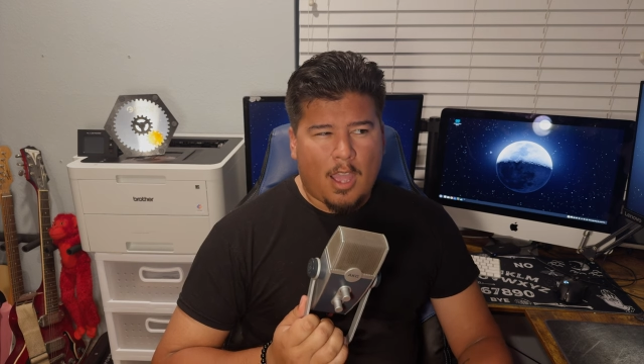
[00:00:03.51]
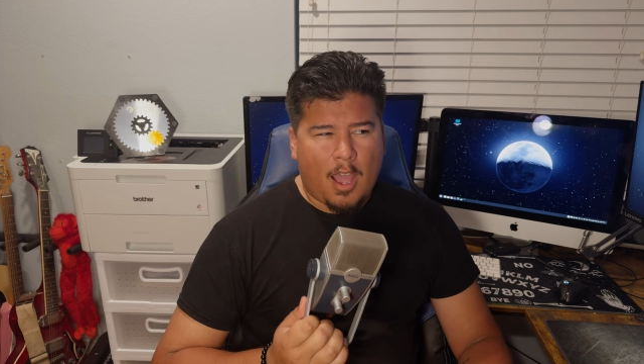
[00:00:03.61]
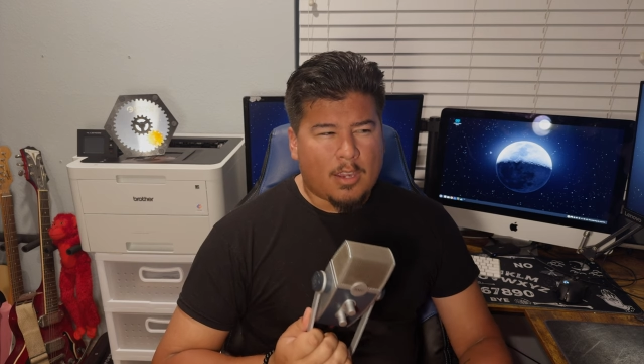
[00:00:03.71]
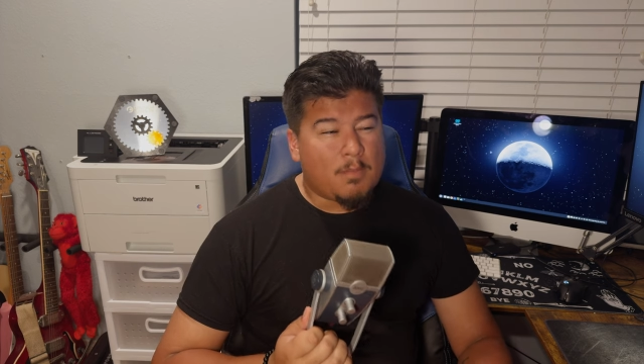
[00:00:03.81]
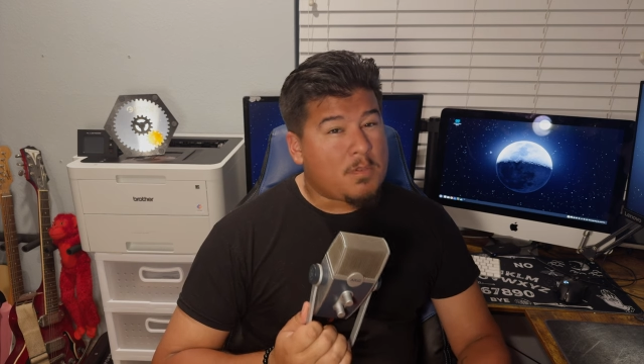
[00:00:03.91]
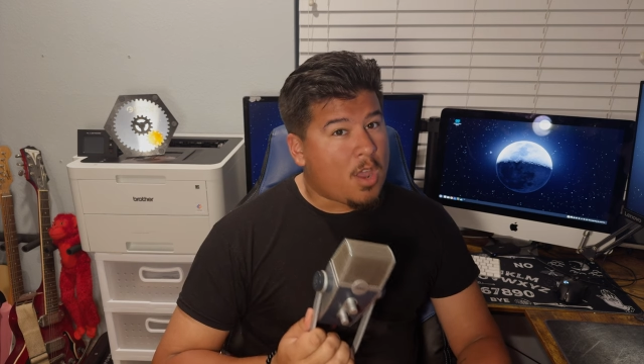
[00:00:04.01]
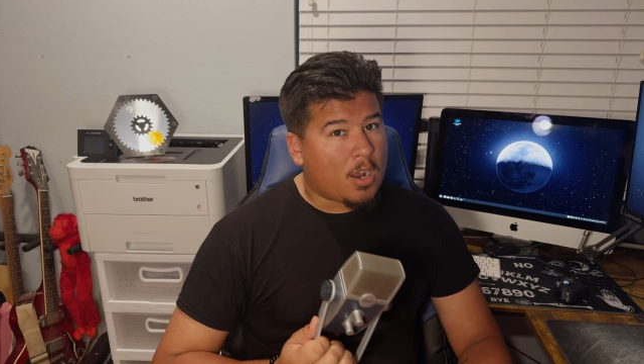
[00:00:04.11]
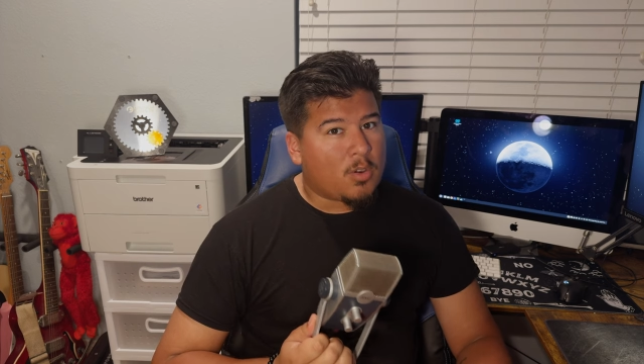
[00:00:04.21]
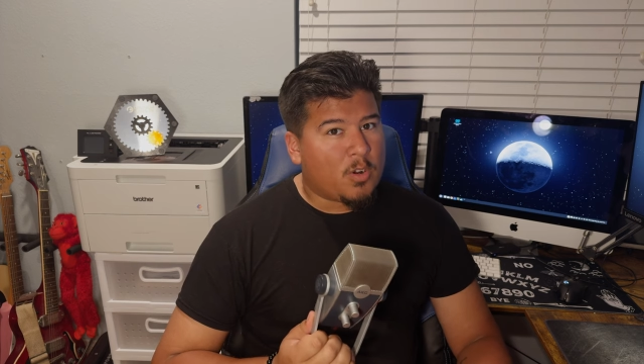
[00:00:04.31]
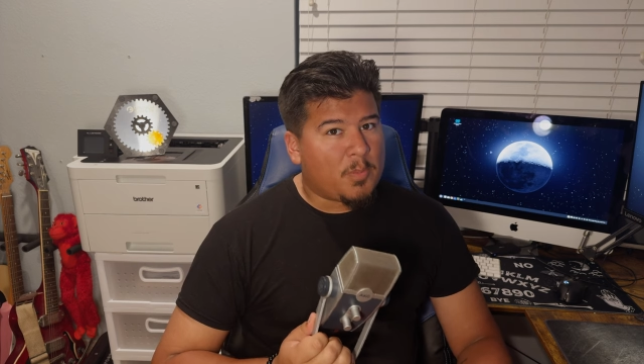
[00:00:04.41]
I am
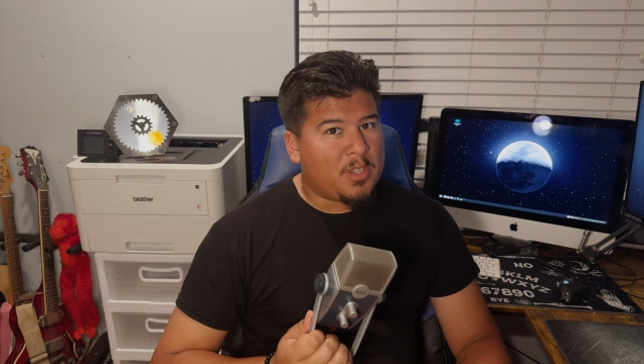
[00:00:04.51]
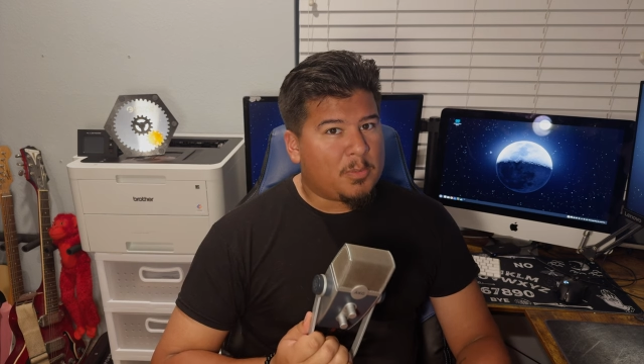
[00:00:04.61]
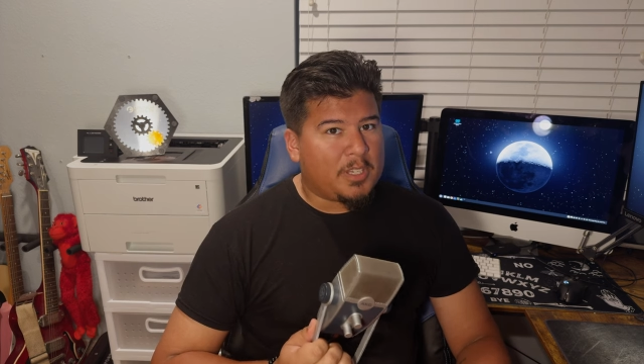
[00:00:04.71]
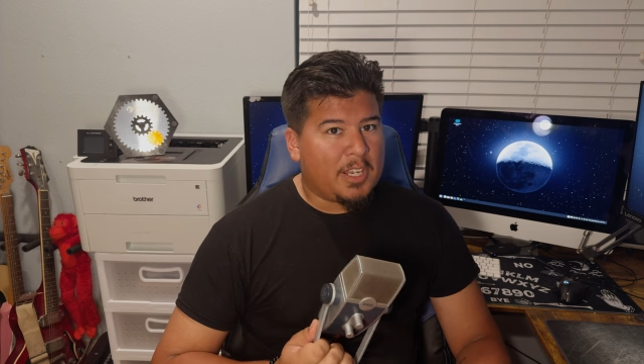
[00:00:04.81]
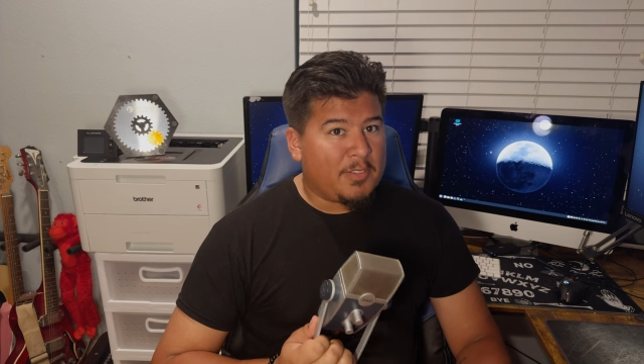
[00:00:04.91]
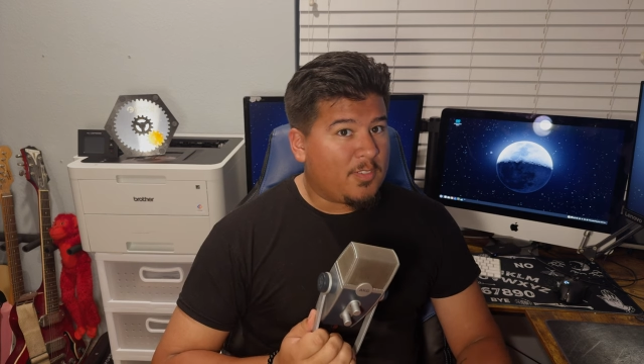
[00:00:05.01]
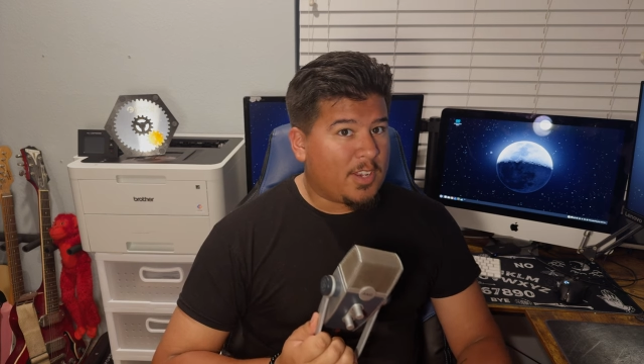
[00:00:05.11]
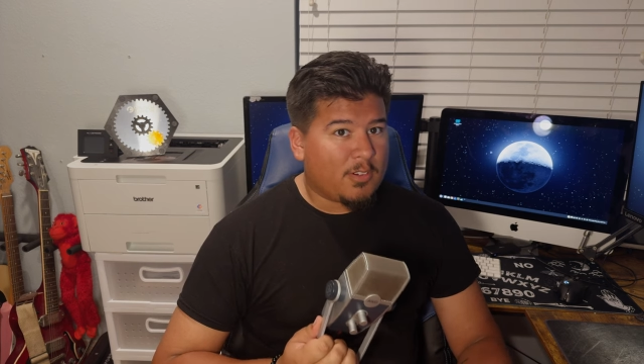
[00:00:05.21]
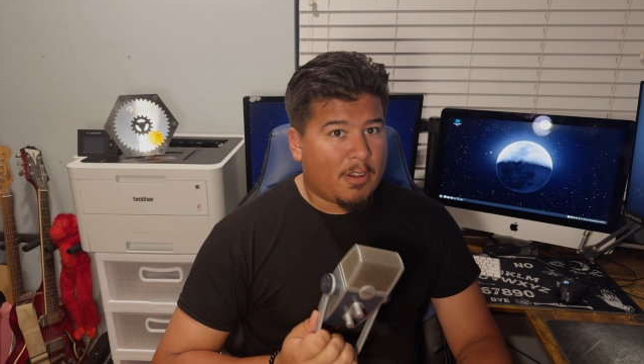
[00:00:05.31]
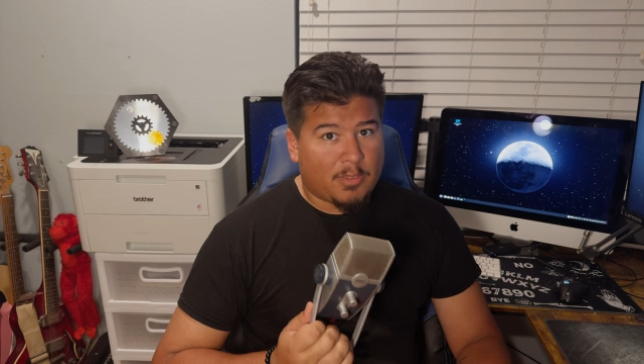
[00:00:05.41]
not going to be able to get a
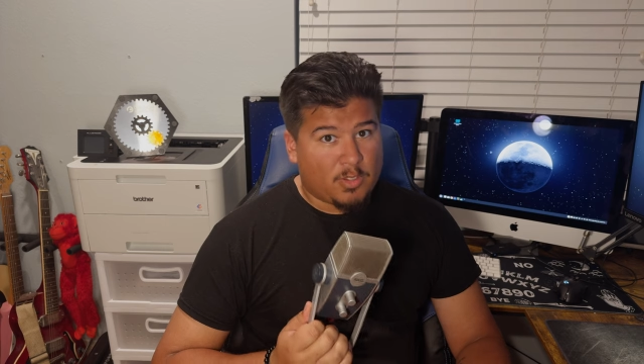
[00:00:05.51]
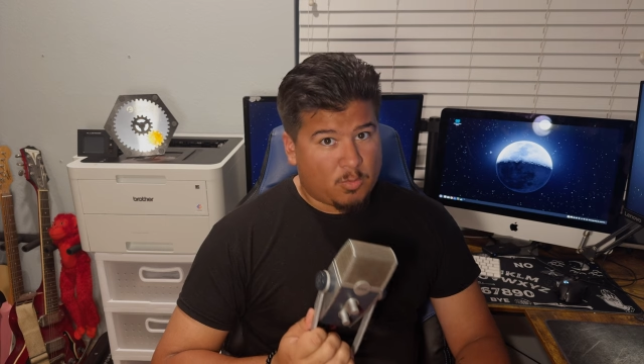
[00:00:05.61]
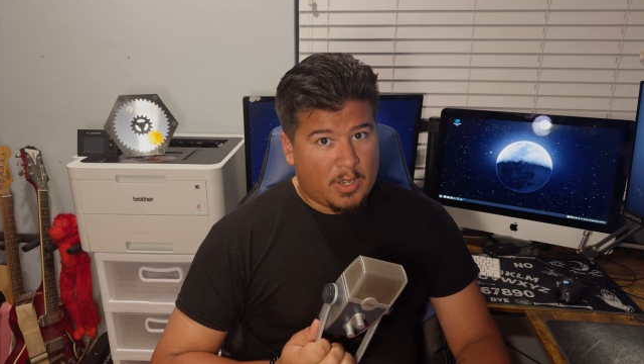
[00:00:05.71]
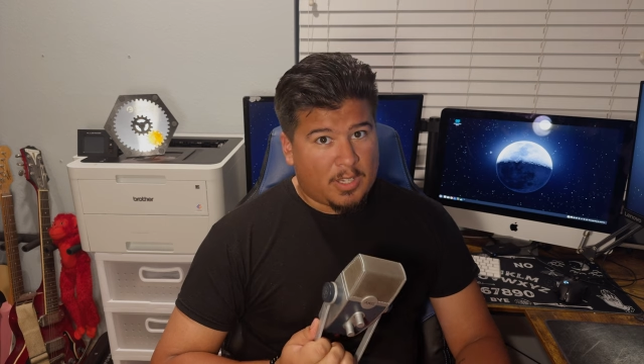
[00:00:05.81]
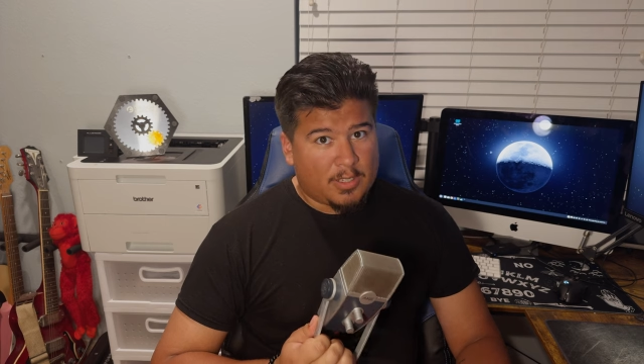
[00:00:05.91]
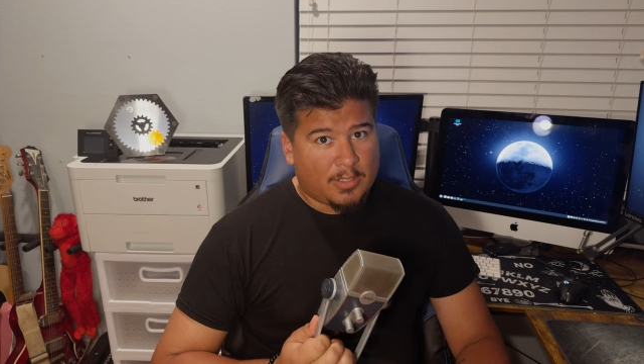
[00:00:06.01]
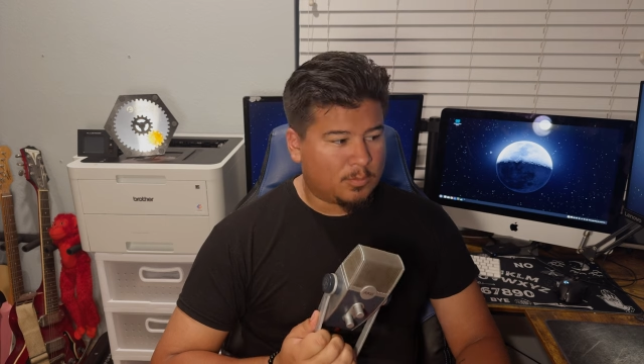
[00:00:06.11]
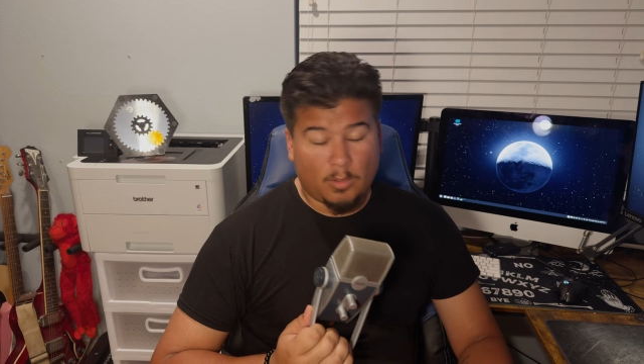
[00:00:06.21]
video out this week.